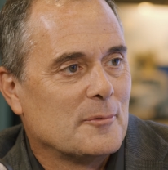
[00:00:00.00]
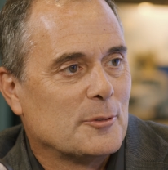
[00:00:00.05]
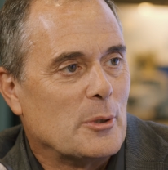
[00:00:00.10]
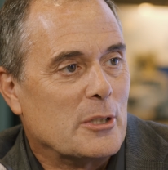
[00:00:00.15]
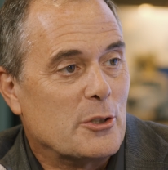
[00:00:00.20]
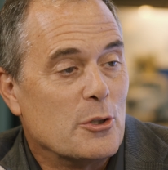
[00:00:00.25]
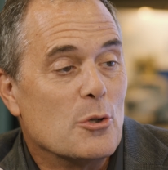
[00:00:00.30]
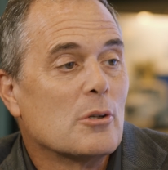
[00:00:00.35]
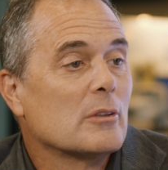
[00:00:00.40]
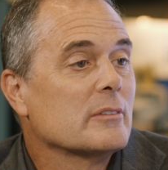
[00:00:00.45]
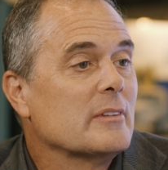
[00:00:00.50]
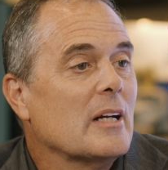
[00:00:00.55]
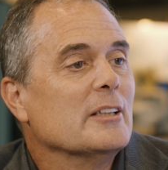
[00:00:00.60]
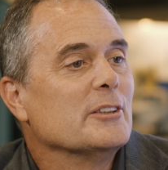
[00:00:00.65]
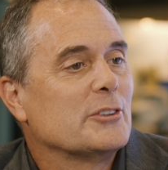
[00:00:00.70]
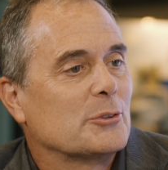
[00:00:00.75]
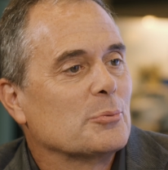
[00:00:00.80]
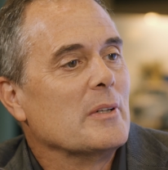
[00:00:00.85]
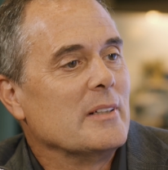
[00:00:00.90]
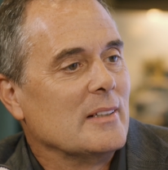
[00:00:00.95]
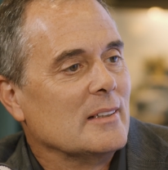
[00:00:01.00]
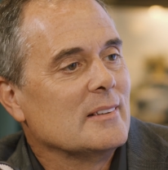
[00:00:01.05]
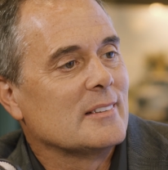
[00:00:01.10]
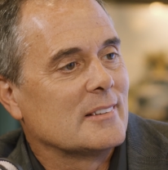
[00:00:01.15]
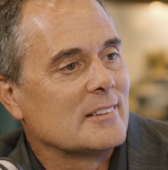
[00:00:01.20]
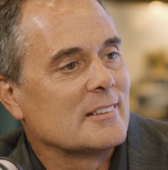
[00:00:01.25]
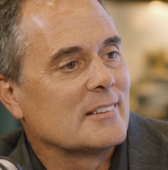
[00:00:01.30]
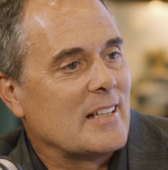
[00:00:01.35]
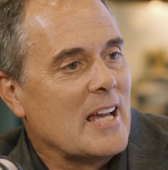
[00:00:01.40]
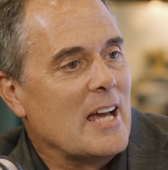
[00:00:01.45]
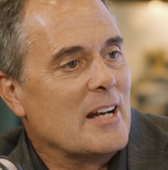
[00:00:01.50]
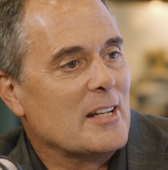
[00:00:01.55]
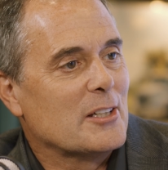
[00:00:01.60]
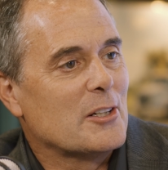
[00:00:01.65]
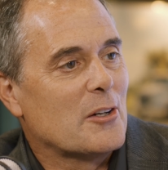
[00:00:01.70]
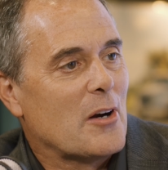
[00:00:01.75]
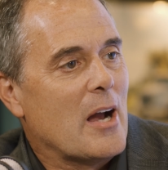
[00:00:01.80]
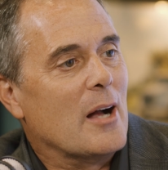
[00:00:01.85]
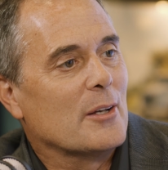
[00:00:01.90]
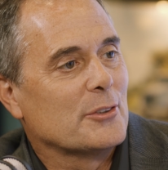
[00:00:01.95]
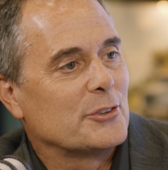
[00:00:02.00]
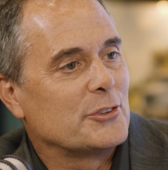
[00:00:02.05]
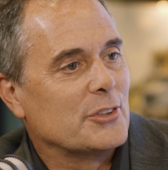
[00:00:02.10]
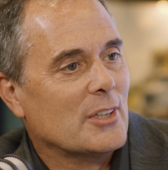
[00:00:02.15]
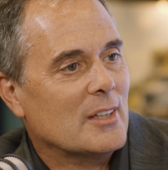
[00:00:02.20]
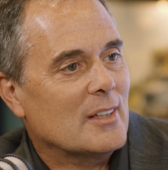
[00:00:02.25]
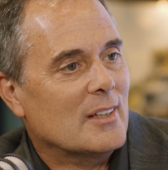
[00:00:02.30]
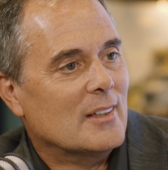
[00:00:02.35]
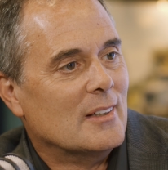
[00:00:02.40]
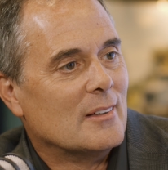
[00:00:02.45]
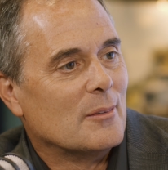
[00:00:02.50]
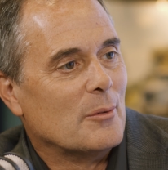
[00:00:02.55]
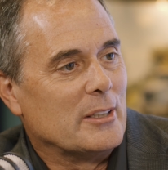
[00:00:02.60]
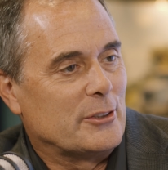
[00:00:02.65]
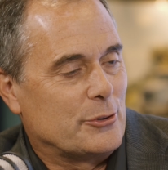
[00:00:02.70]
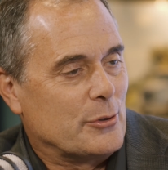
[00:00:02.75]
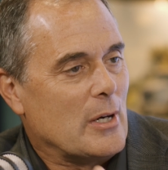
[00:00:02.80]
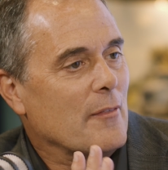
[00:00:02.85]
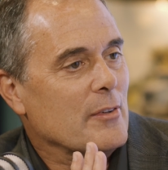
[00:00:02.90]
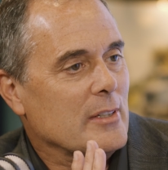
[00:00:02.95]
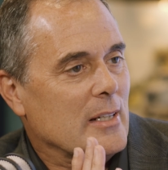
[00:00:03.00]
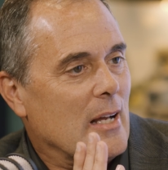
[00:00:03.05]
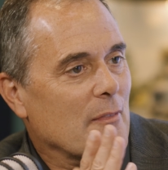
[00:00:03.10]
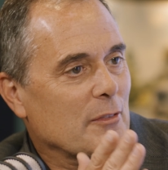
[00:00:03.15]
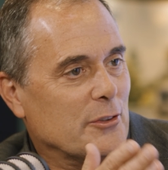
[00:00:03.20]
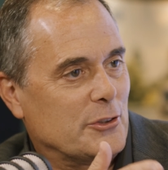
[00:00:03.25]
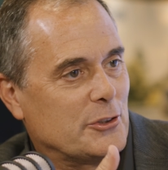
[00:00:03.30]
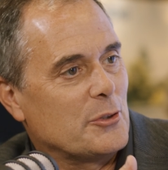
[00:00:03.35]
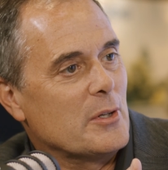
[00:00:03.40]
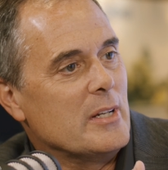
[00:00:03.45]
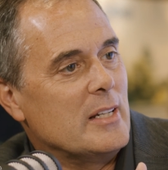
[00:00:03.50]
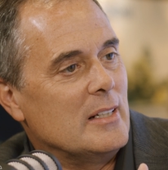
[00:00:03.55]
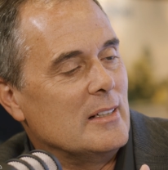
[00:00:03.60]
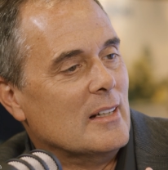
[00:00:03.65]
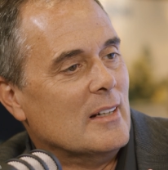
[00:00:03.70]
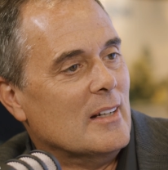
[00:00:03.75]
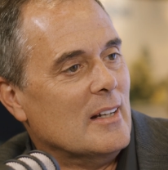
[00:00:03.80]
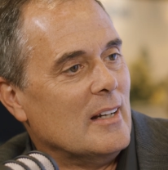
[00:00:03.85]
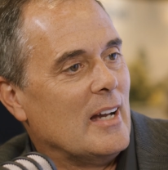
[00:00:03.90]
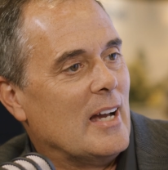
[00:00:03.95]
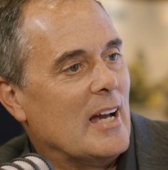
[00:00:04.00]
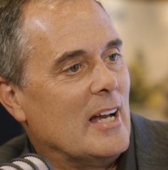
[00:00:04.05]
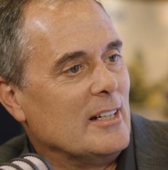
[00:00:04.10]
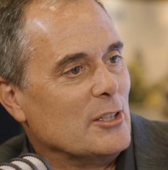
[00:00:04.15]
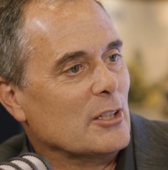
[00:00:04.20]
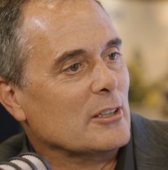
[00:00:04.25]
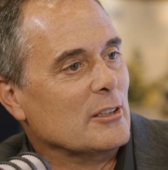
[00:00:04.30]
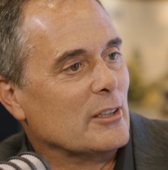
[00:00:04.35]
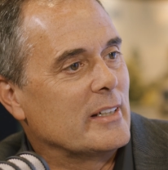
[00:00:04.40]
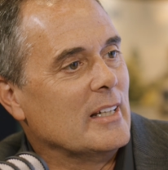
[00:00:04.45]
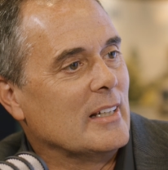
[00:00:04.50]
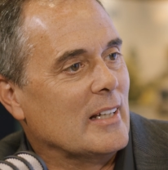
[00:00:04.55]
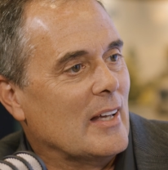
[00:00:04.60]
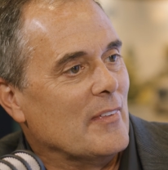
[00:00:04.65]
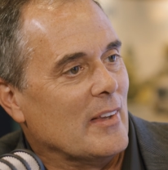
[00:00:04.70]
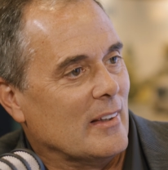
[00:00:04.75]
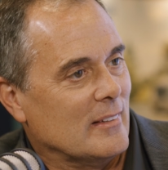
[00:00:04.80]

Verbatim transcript: yeah. What Google does when it's scanning your house when it's driving down the street Maps, and you're yeah, looking yeah.